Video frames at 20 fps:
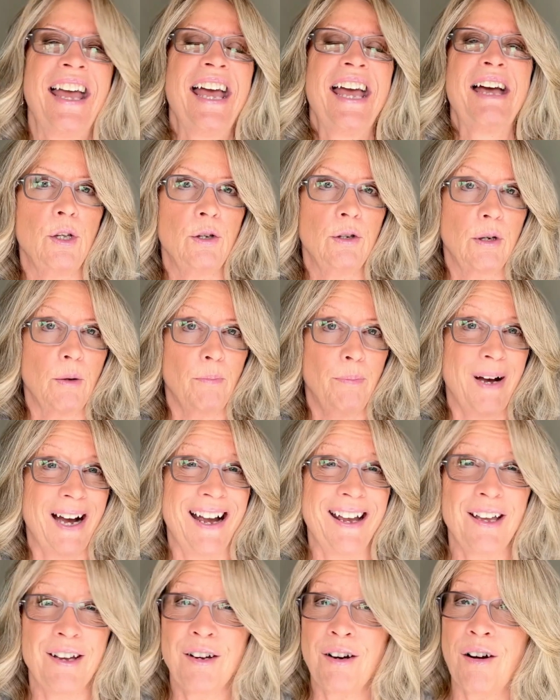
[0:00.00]
You can buy
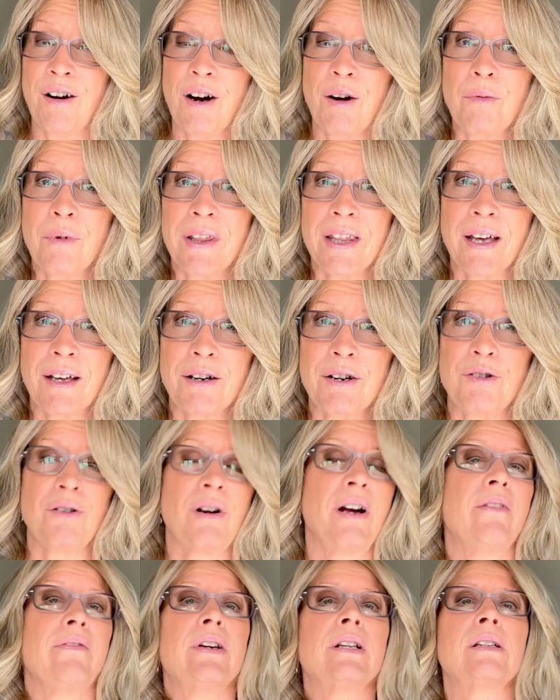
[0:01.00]
a car without a
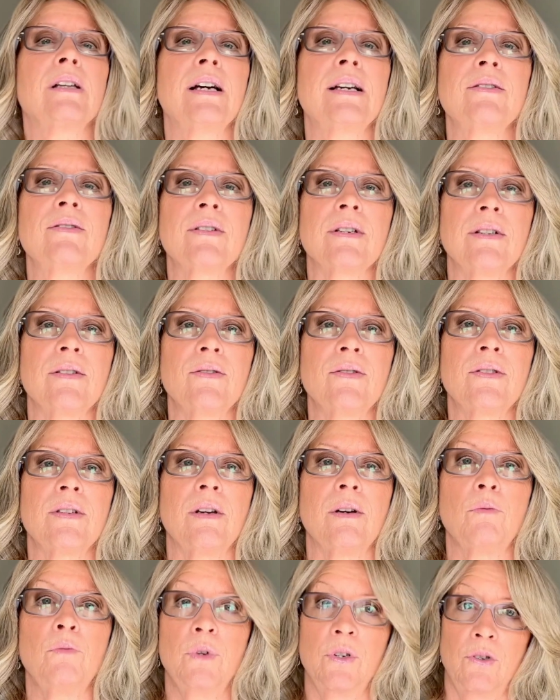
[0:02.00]
driving license,
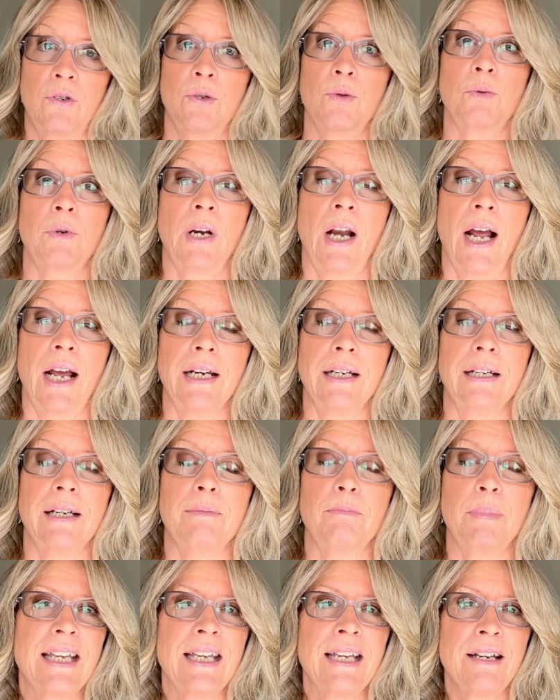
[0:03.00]
which is what I
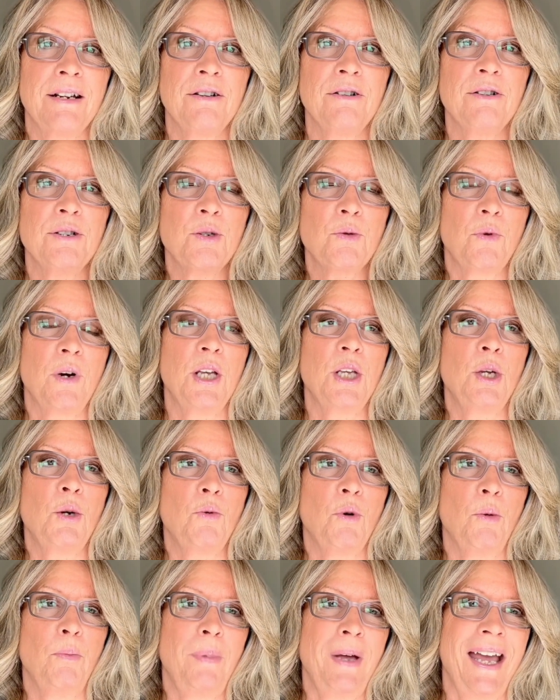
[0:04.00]
did. But here's what you
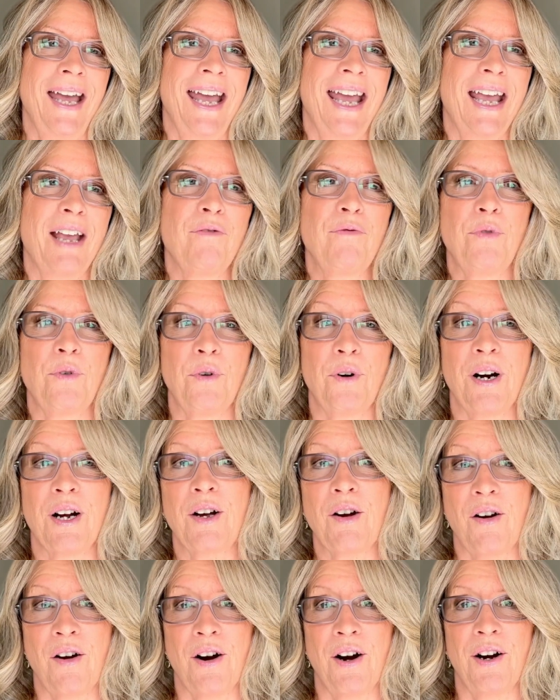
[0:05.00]
will pay for a
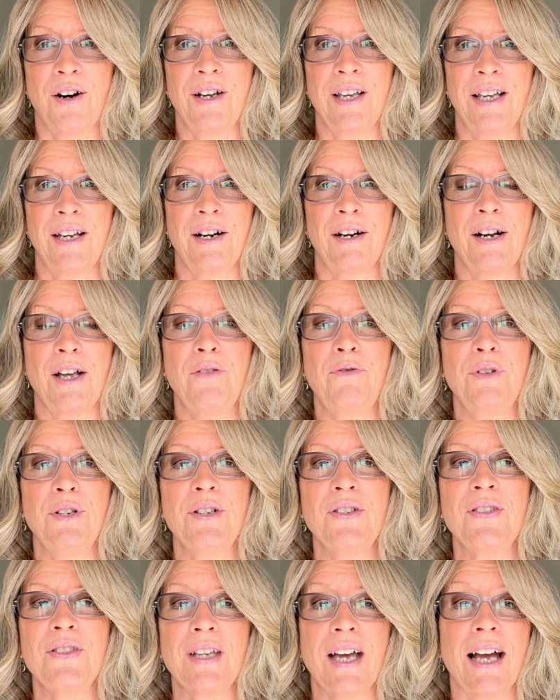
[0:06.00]
car here if you
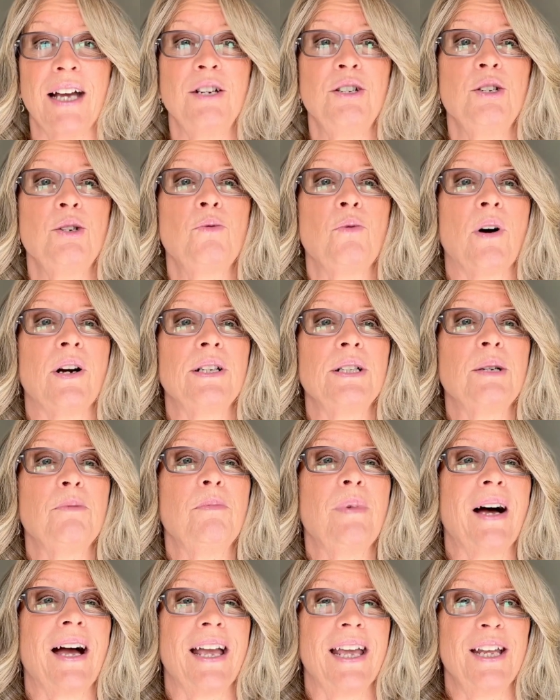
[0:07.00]
decide you want to
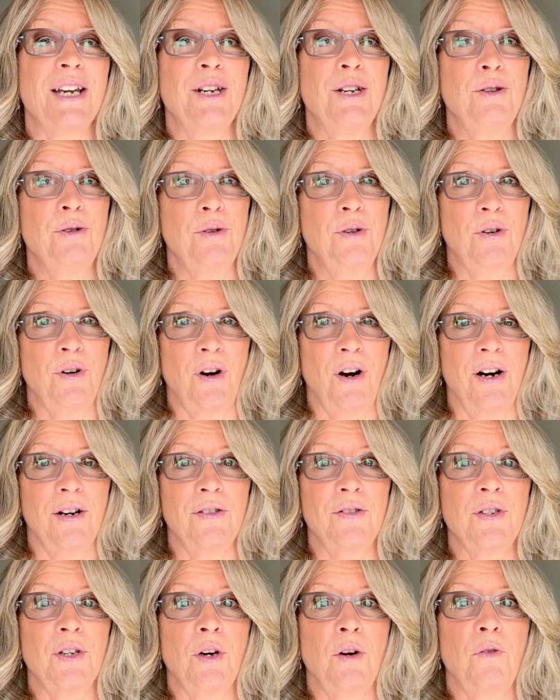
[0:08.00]
buy a new car.
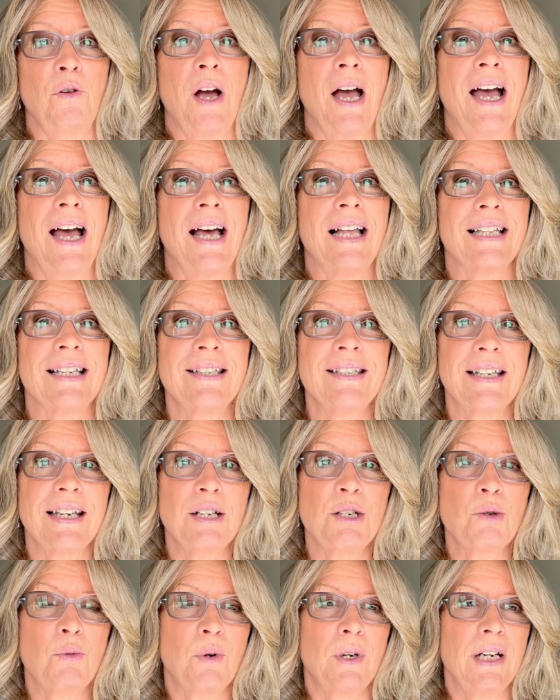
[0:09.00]
So let's say a
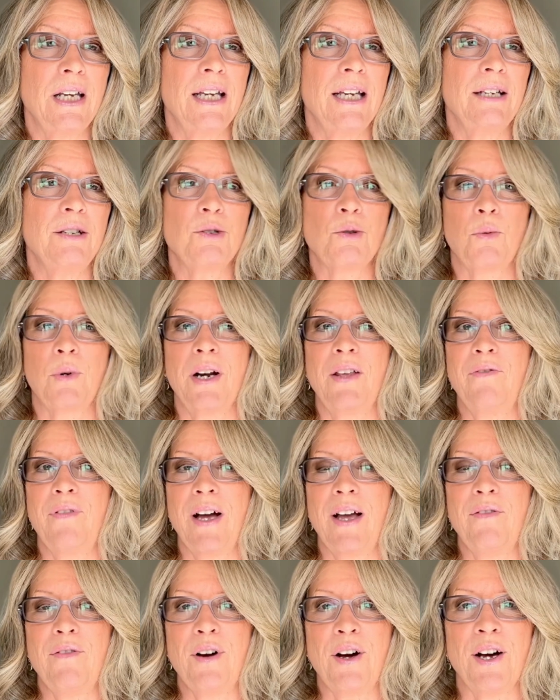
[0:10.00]

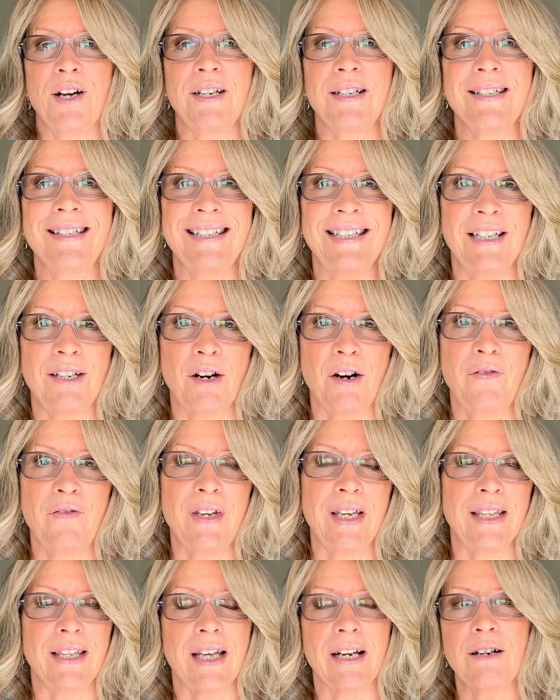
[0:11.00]
2025 Honda
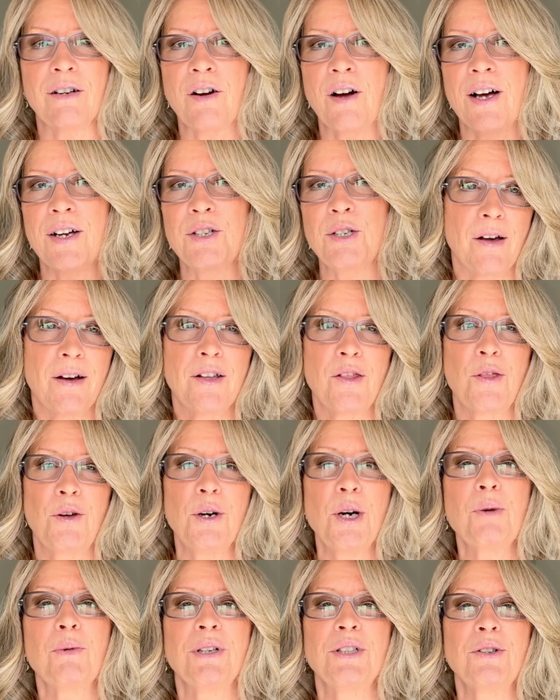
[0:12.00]
CR-V. That'll cost you
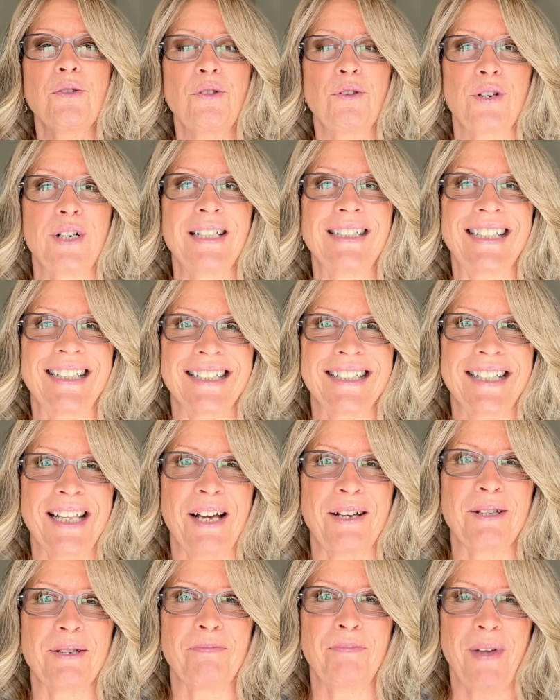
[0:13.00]
$31,000 to
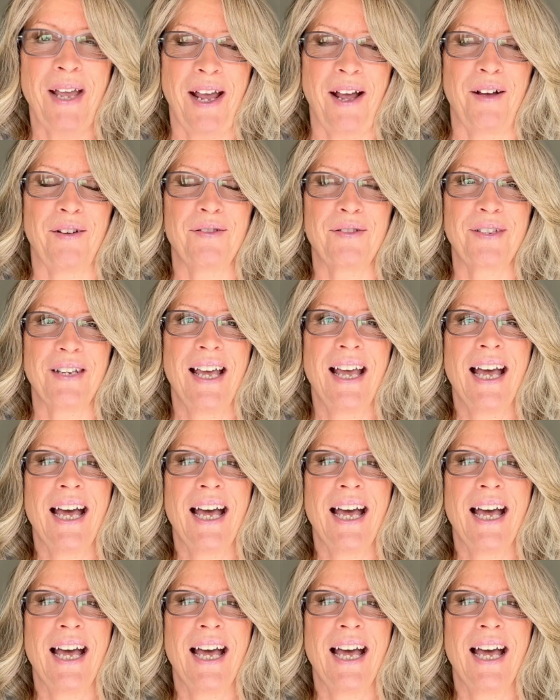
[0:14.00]
$36,000.